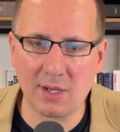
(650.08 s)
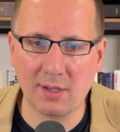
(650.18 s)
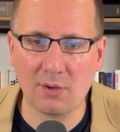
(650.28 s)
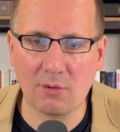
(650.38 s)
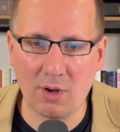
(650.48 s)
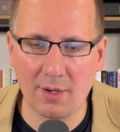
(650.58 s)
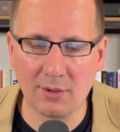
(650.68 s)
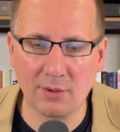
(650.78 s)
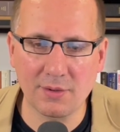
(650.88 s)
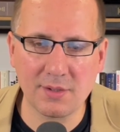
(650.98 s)

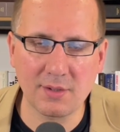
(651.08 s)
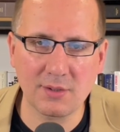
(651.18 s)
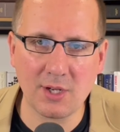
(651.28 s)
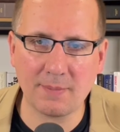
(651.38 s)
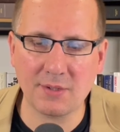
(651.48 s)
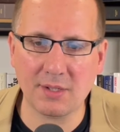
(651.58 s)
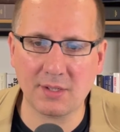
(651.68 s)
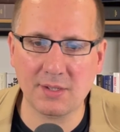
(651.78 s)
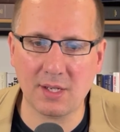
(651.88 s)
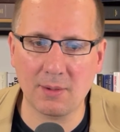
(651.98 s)
Chronicles chapter
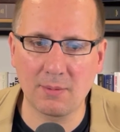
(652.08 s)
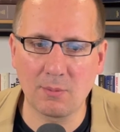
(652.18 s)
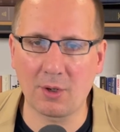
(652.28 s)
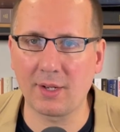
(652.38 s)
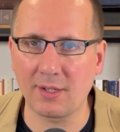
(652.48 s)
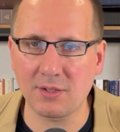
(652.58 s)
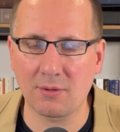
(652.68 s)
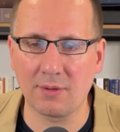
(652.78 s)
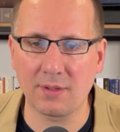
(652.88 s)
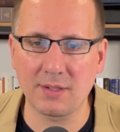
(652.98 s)
16. We're going to get to
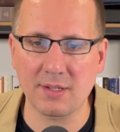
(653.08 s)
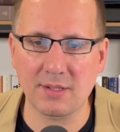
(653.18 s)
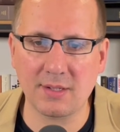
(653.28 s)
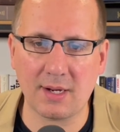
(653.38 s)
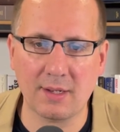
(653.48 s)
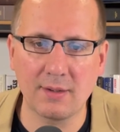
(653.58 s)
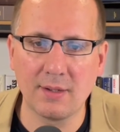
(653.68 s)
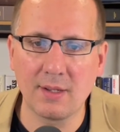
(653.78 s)
Corinthians in a second.